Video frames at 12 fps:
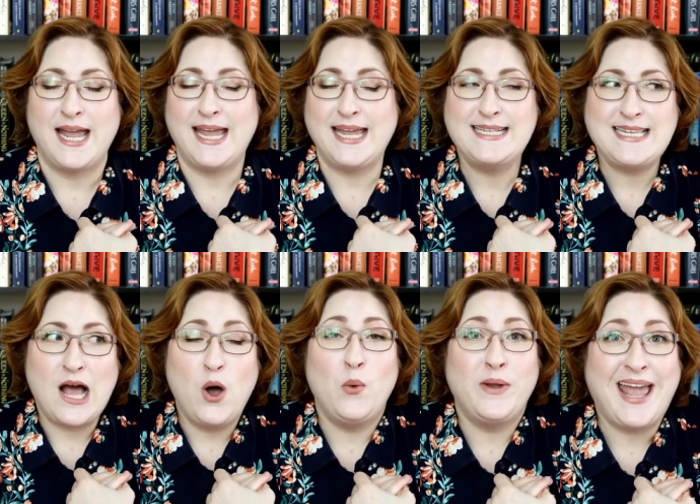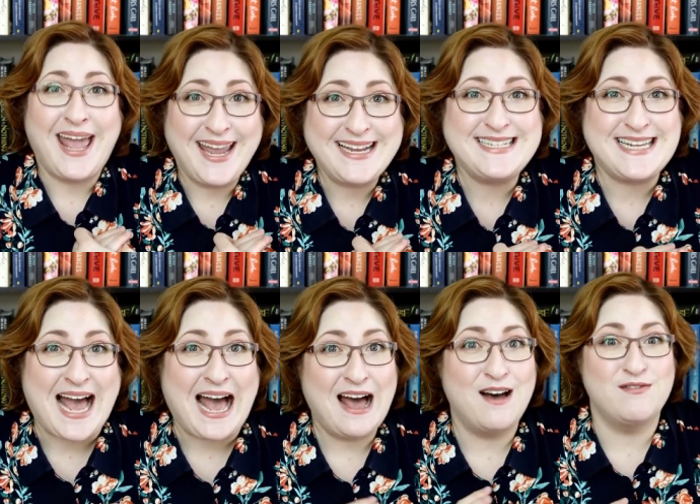It's okay to
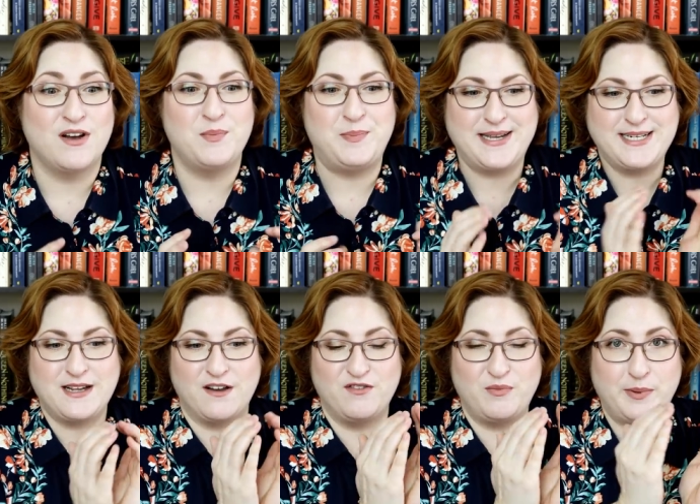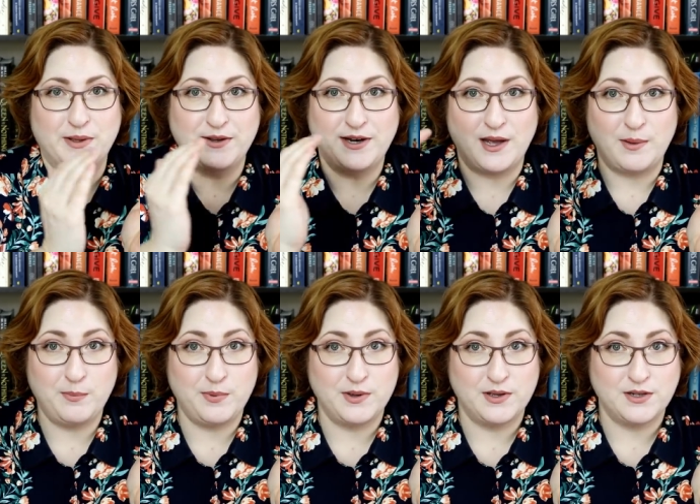have a bit of buildup